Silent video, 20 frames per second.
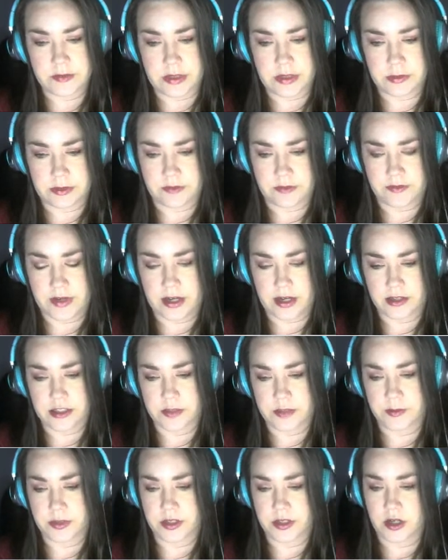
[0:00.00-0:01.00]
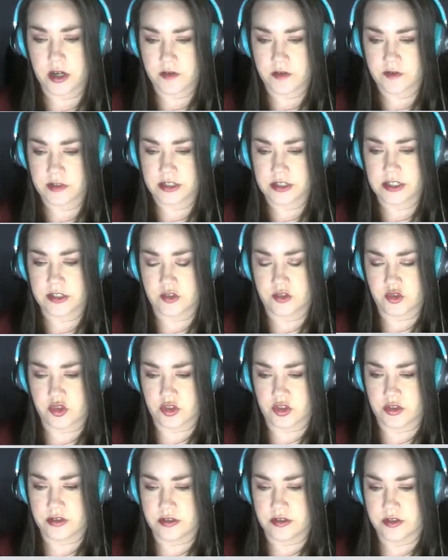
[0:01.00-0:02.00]
may be valid, but offering
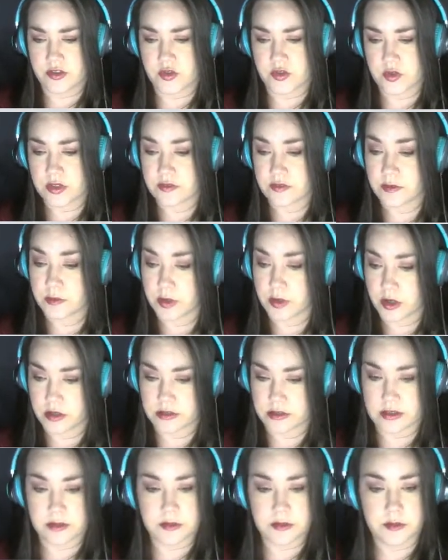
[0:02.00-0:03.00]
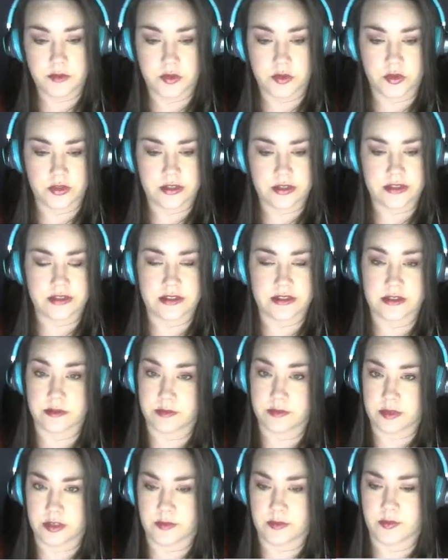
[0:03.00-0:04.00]
insurance to even part-time employees is a
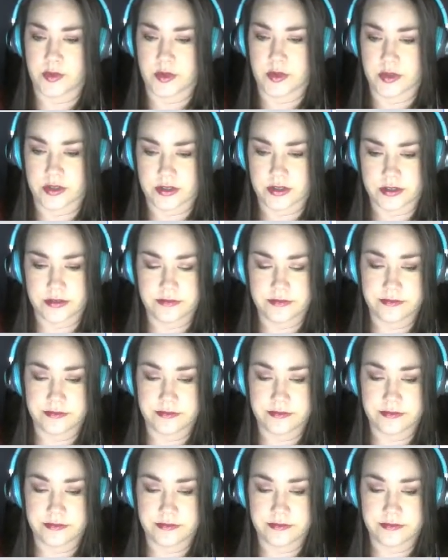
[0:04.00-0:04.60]
big perk.